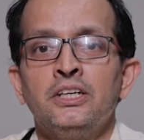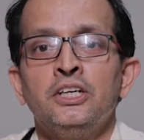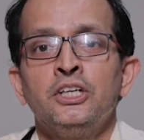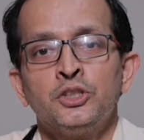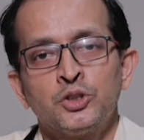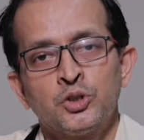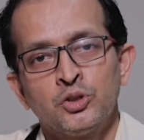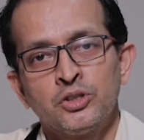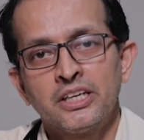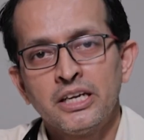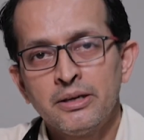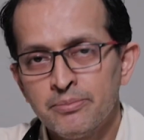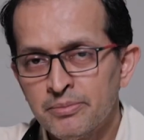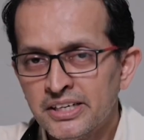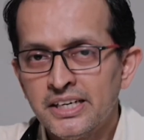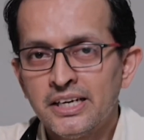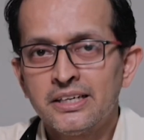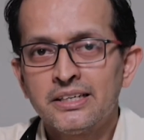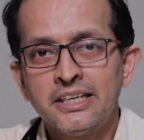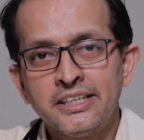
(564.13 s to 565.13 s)
should
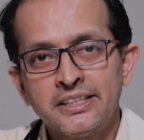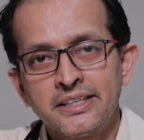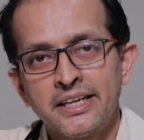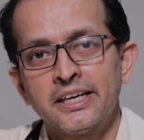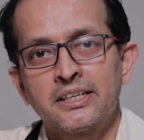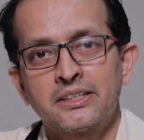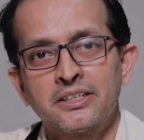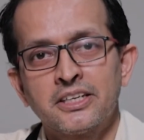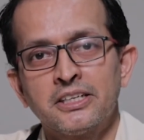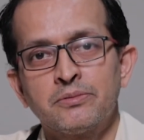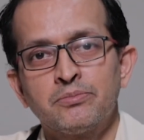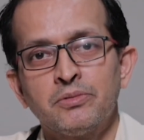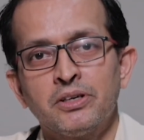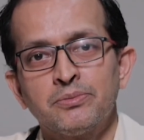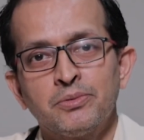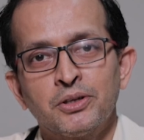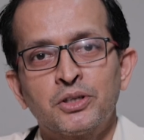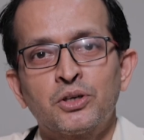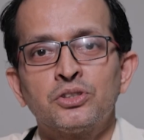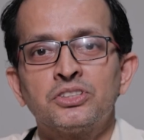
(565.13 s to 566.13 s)
immediately take treatment
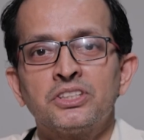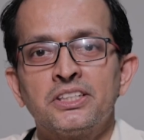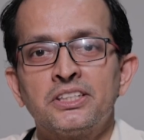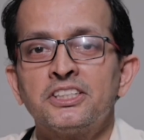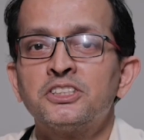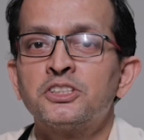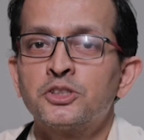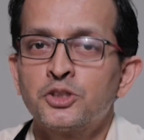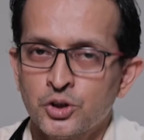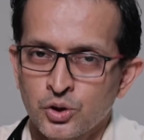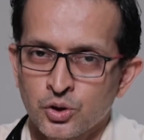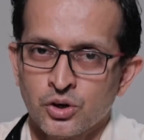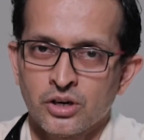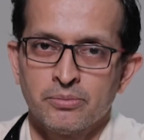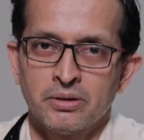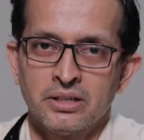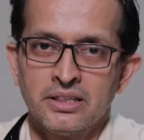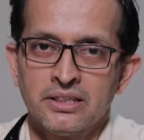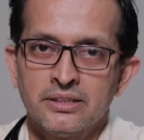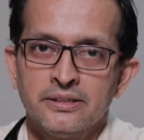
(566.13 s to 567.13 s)
because it is
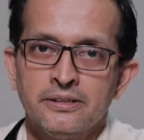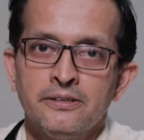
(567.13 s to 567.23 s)
curable.